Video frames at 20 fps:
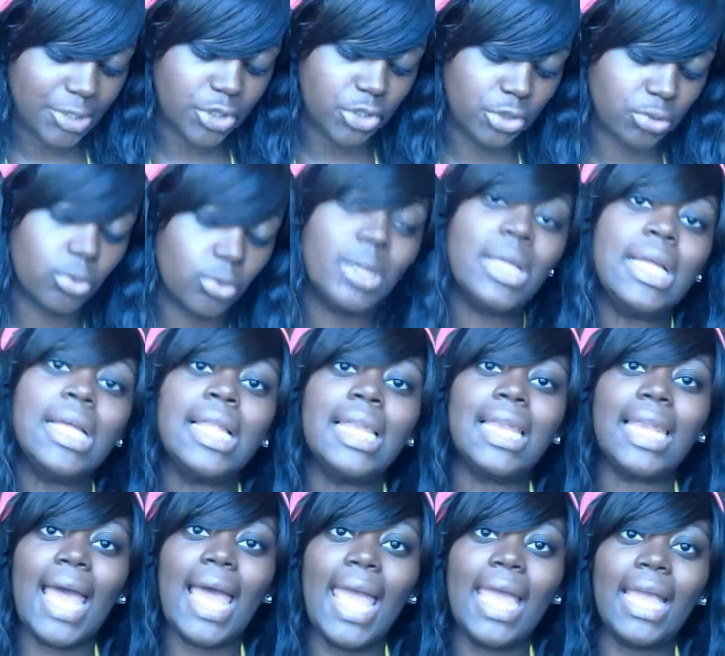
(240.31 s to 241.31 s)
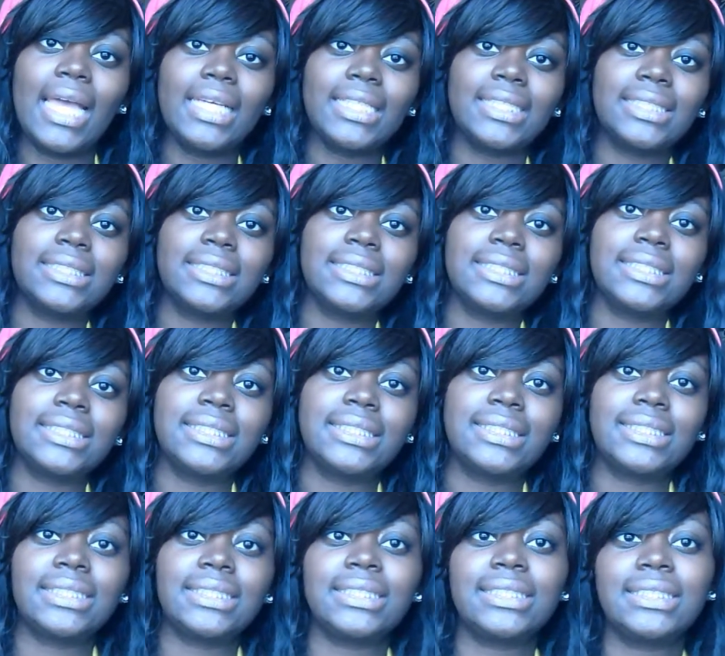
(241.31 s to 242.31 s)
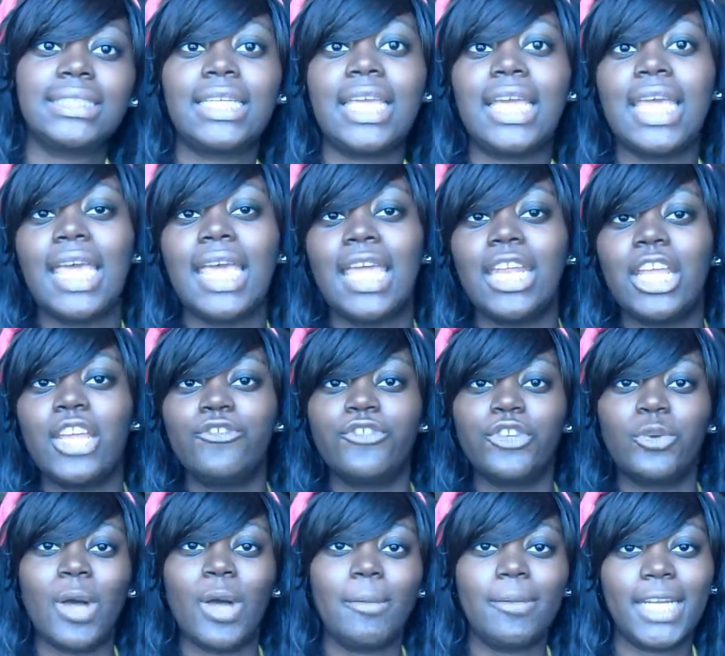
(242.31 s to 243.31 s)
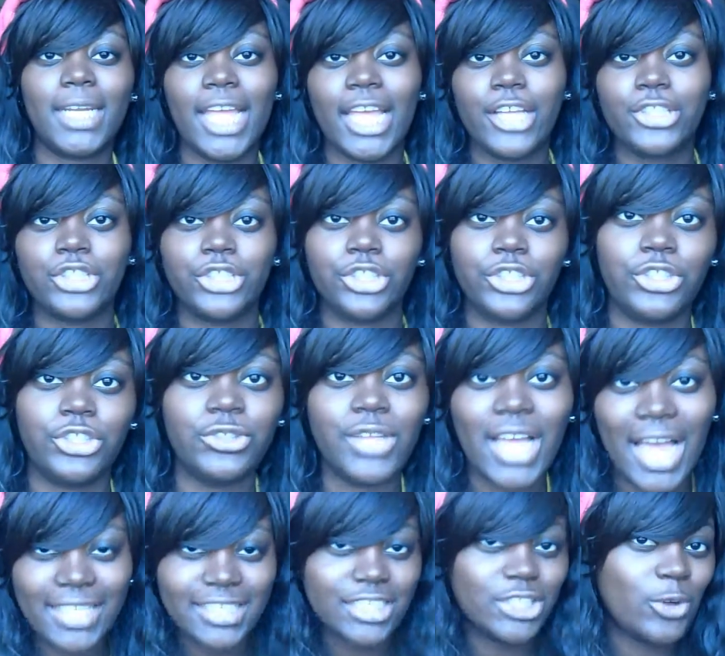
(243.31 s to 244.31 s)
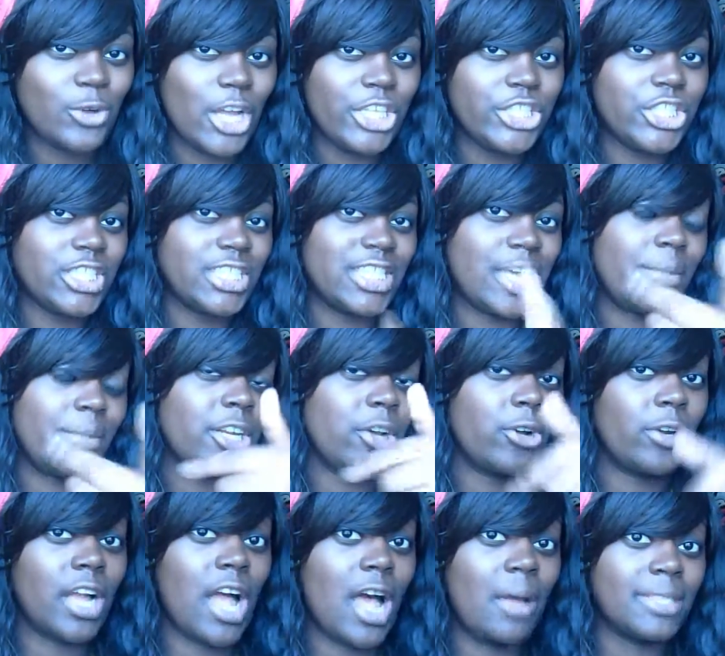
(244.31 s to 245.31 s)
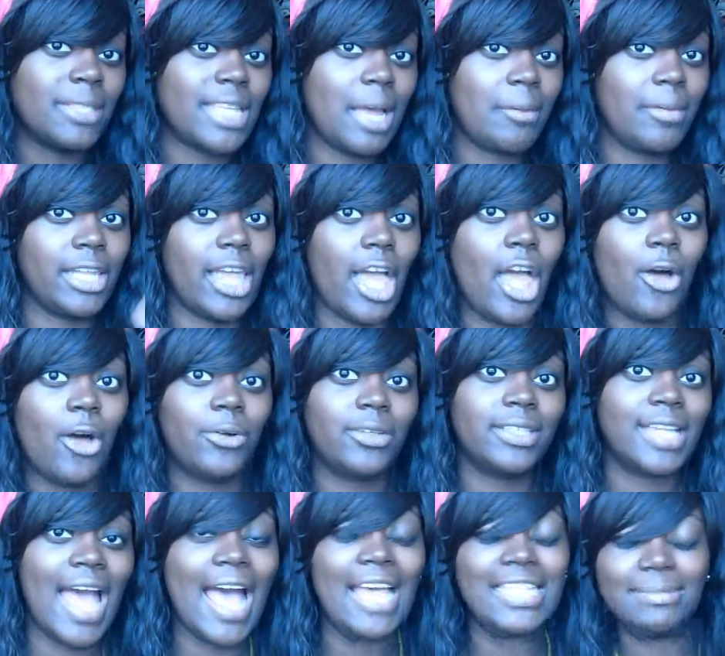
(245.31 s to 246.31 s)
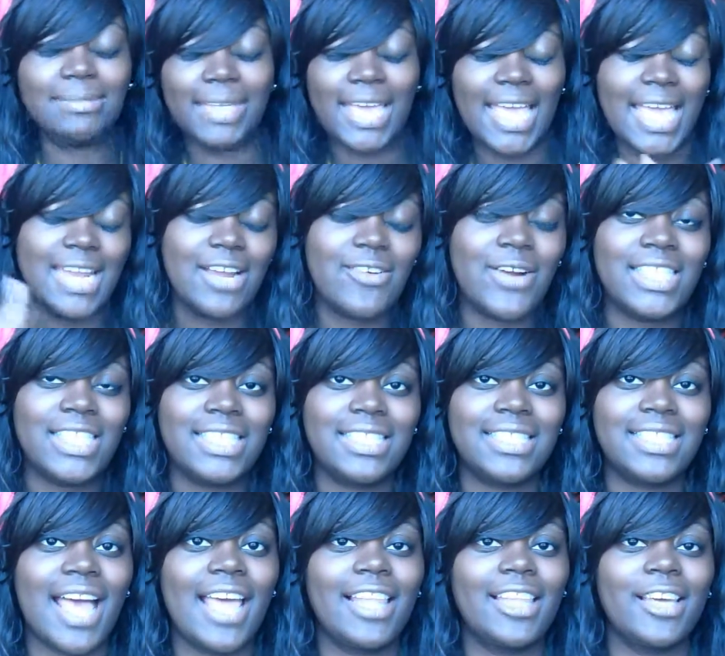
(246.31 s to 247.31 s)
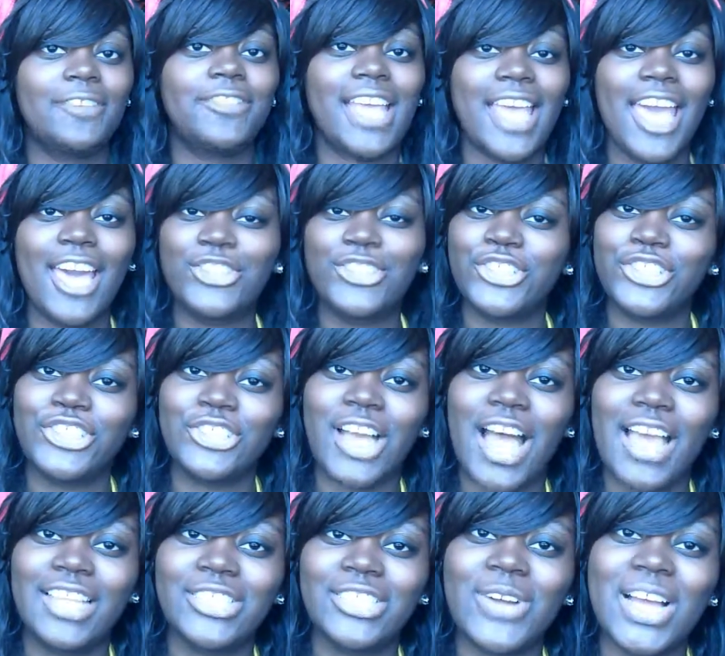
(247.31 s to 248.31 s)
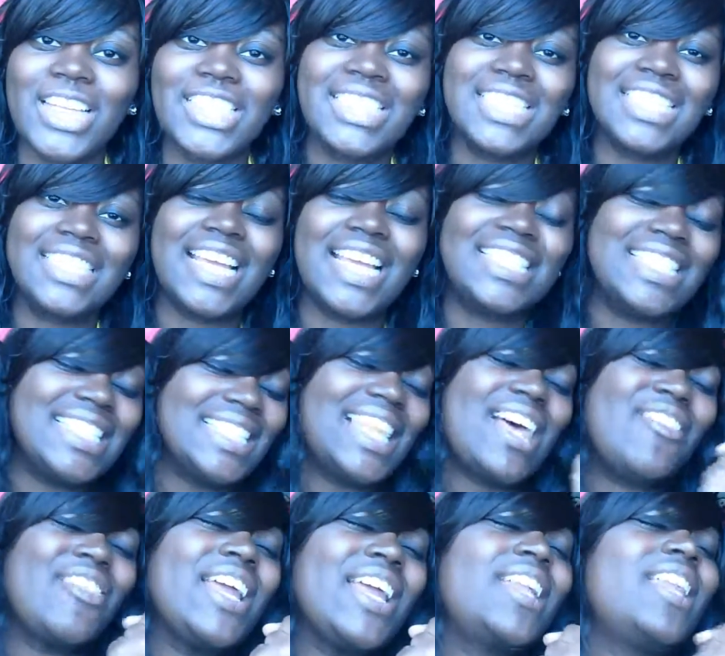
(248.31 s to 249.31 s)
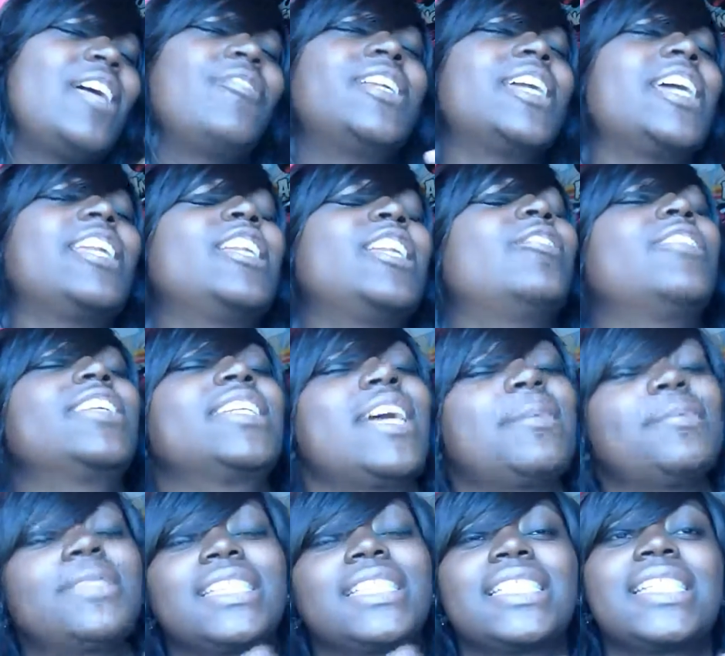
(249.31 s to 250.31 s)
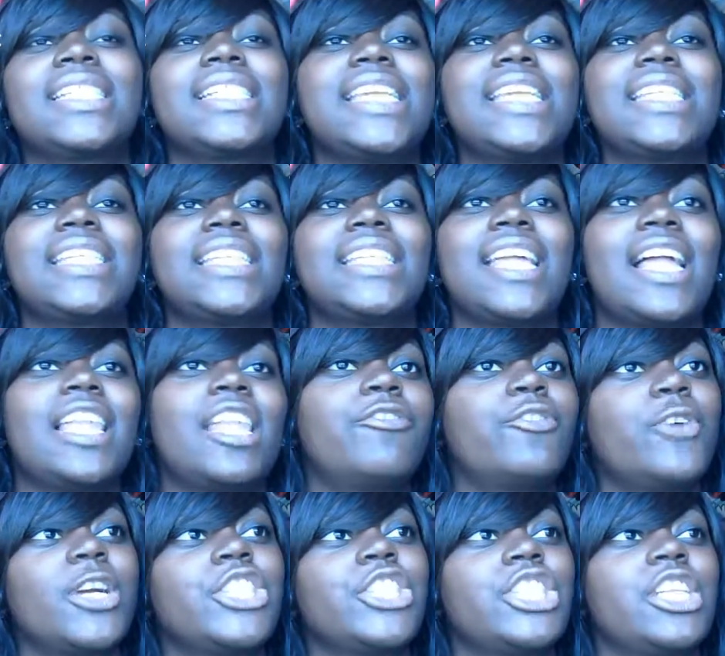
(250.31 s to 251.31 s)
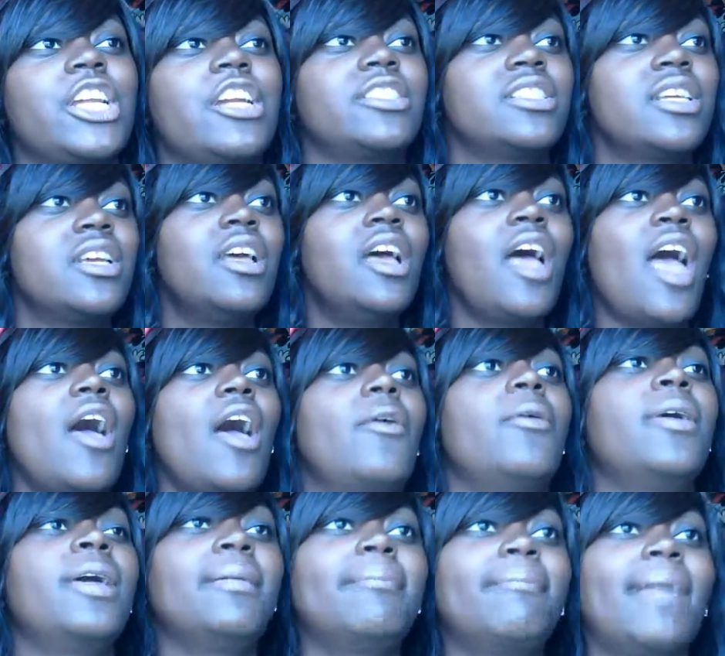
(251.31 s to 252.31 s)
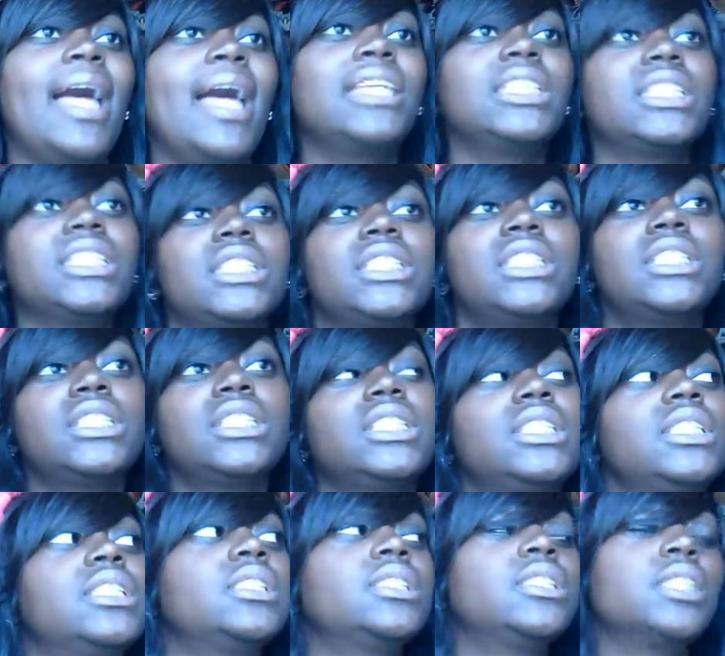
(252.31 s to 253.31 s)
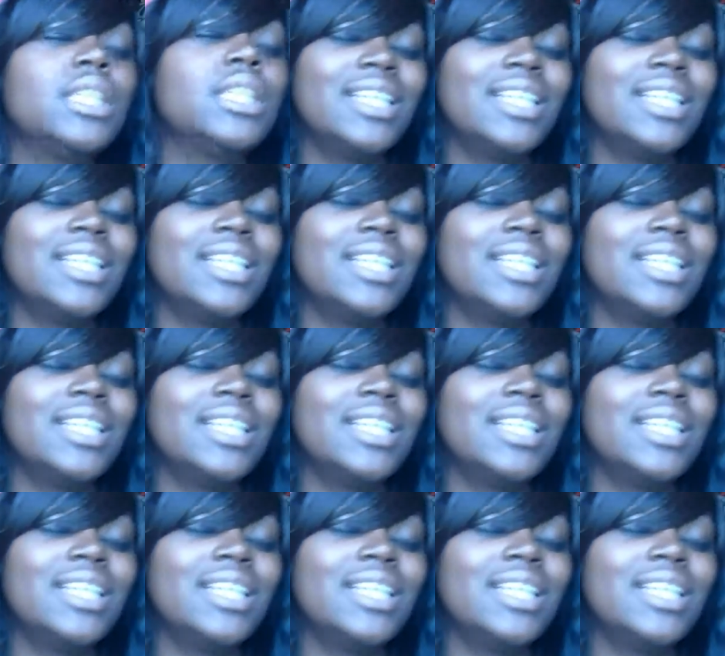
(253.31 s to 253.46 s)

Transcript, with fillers: to like, and if you want me to answer you guys' question, let me know in the comments down below. Ask me any questions. I love to answer you guys' questions. I just love it. I love it. I love it. I'm just addicted. I love questionnaires. Oh my goodness.